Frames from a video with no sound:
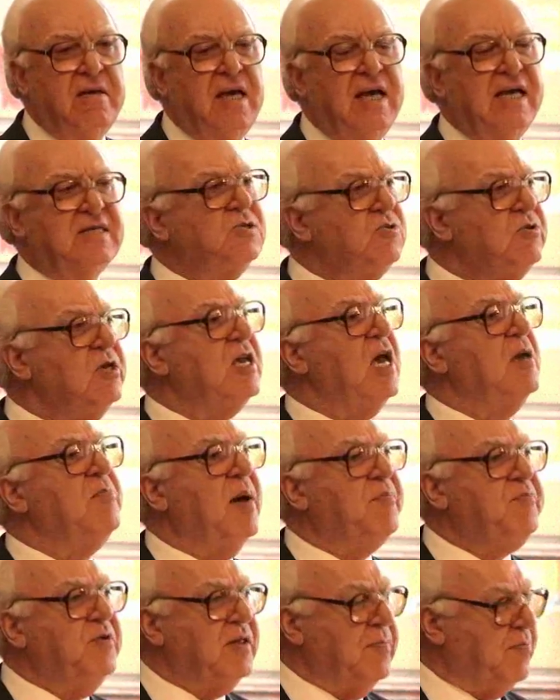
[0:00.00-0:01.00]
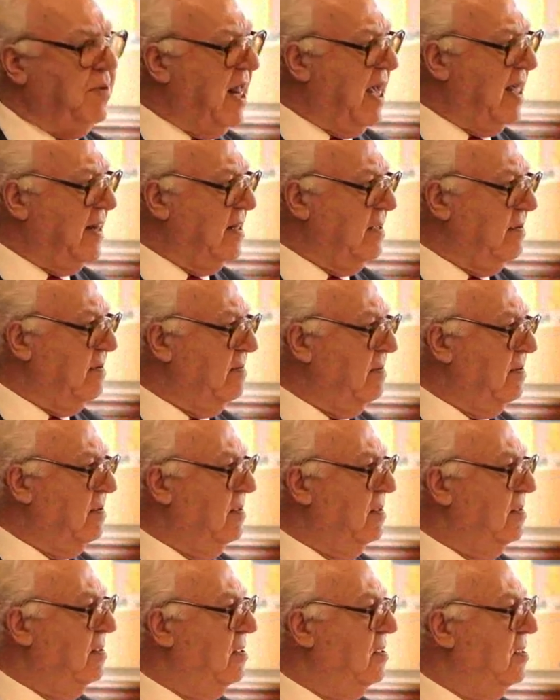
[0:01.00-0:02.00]
And so he came up with a plan.
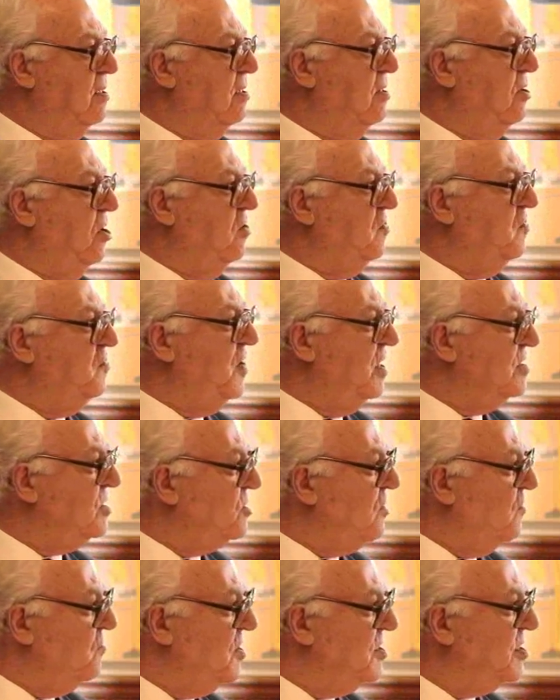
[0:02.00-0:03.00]
On 1st of